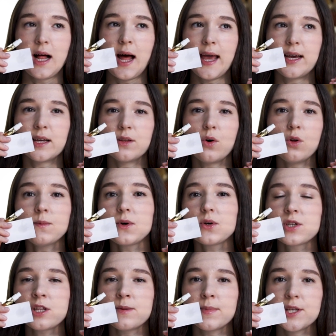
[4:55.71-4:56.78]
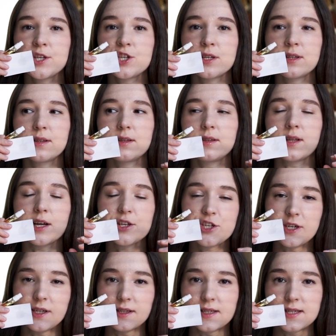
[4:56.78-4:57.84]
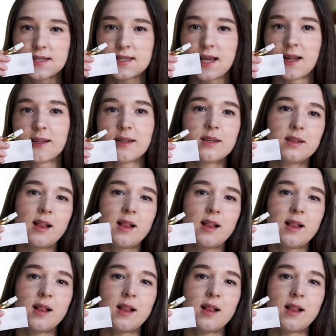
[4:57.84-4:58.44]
I can almost imagine touching this scent,